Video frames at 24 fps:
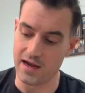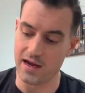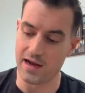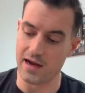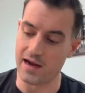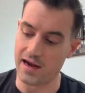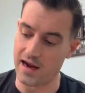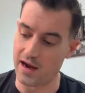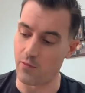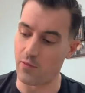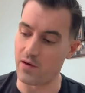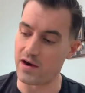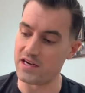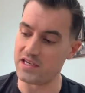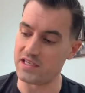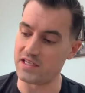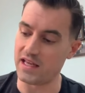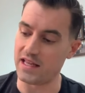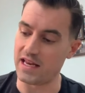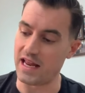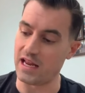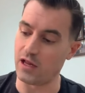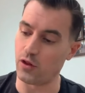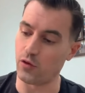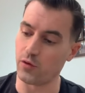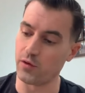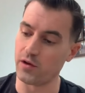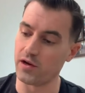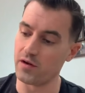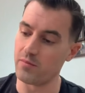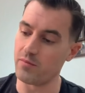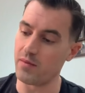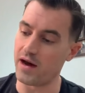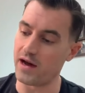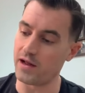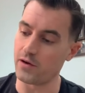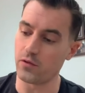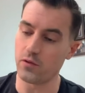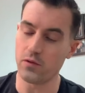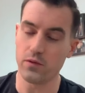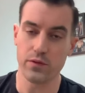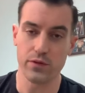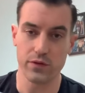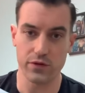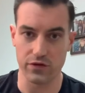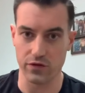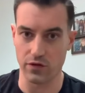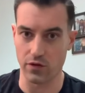I wanted to get a clear
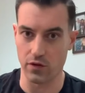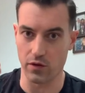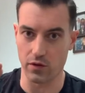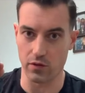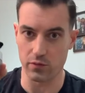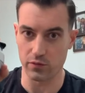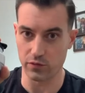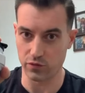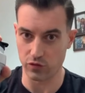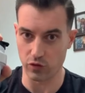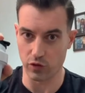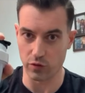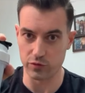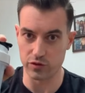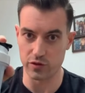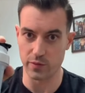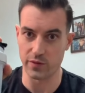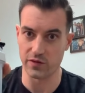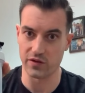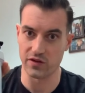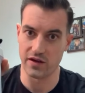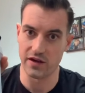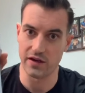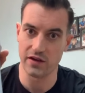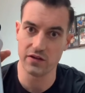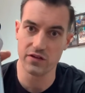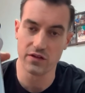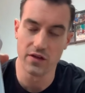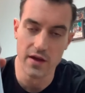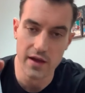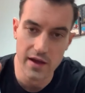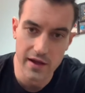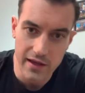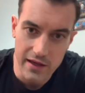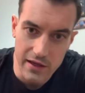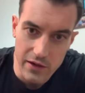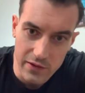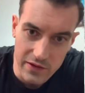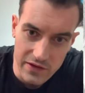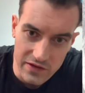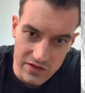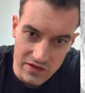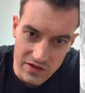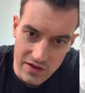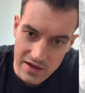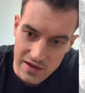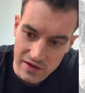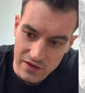bottle, so Stormtroopers it is. You can
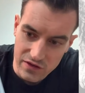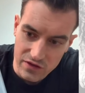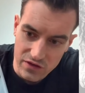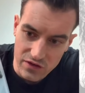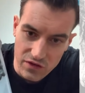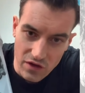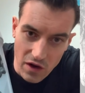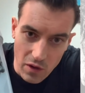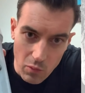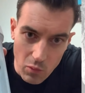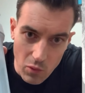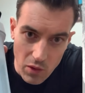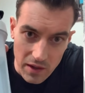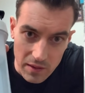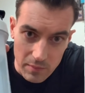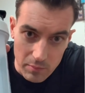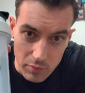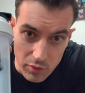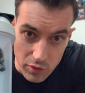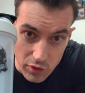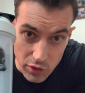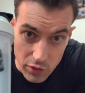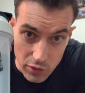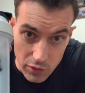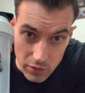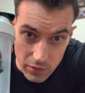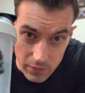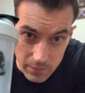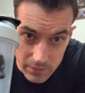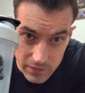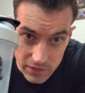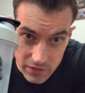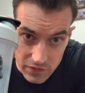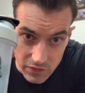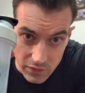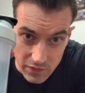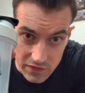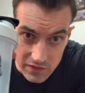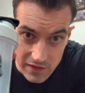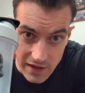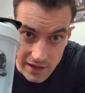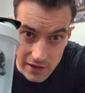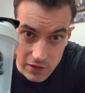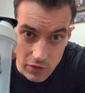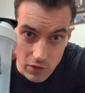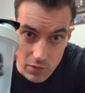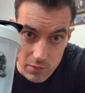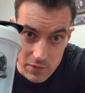see it's somewhat blue, so it's
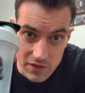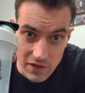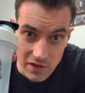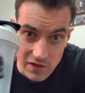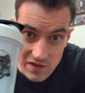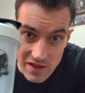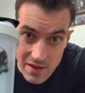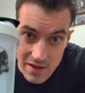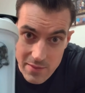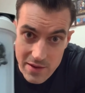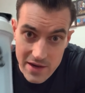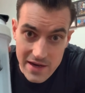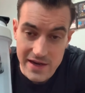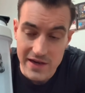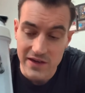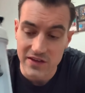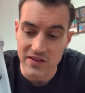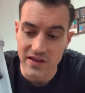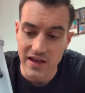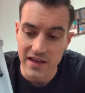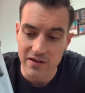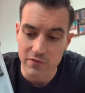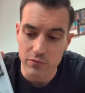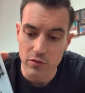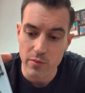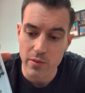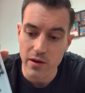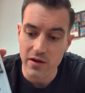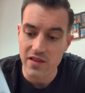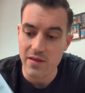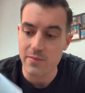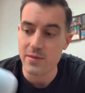not going with the lemonade side of blueberry